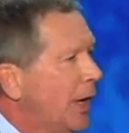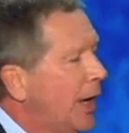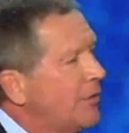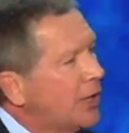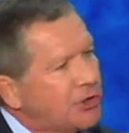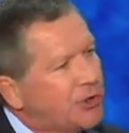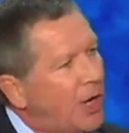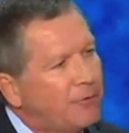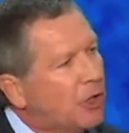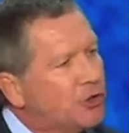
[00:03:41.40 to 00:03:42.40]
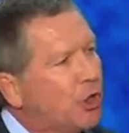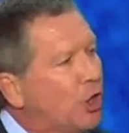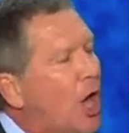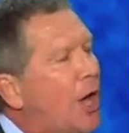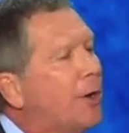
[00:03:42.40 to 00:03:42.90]
And that saved us a
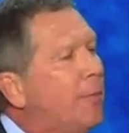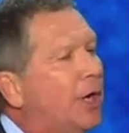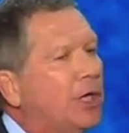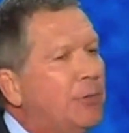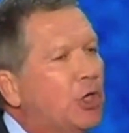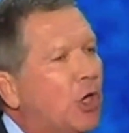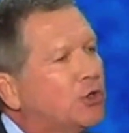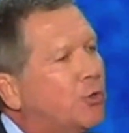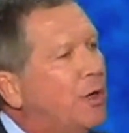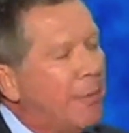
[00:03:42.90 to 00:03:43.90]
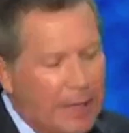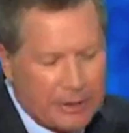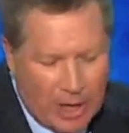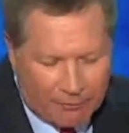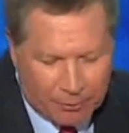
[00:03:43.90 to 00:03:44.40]
lot of money because we
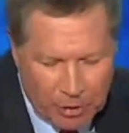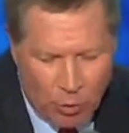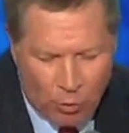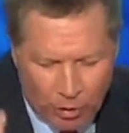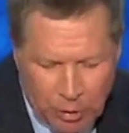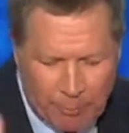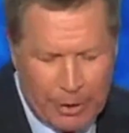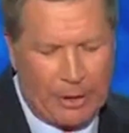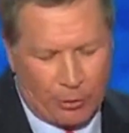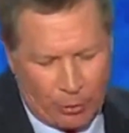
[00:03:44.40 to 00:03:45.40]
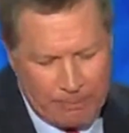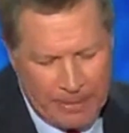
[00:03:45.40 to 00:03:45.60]
made government work better.